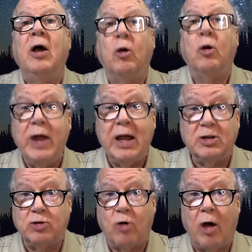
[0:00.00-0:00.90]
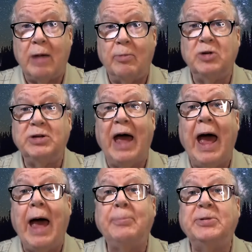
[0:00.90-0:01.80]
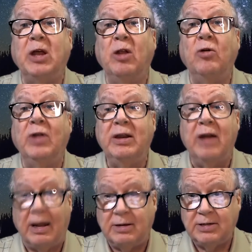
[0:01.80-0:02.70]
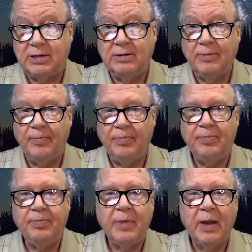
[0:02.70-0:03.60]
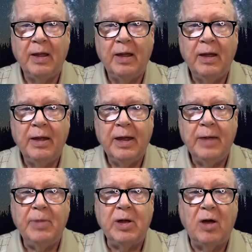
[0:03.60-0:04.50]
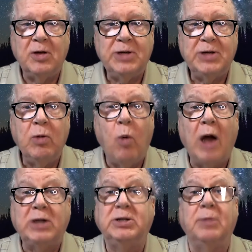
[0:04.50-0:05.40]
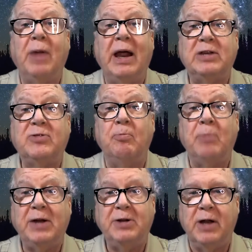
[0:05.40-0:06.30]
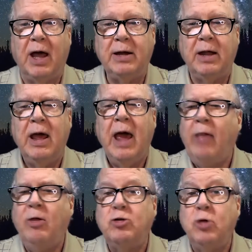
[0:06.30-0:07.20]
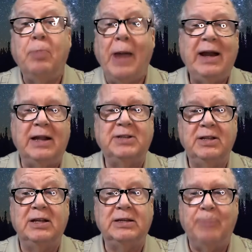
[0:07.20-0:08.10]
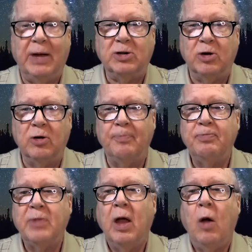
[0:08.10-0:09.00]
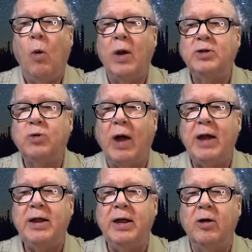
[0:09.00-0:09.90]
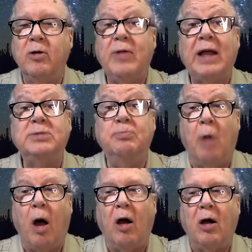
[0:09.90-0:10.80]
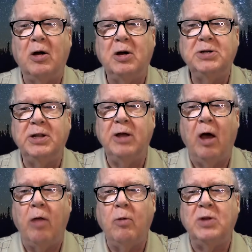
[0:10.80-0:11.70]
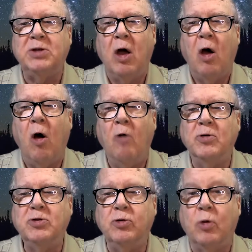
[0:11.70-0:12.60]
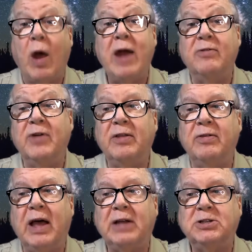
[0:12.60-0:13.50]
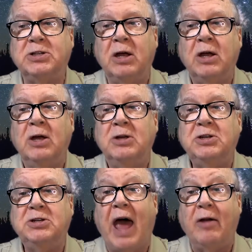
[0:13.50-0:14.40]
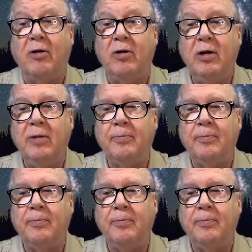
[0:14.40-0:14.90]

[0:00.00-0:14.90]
Greek astronomers absolutely nuts, because they would watch the planets from night to night. And there are two planets in this picture. One is right here, and that's Mars, and the other one's over to the right of it, and that's Saturn.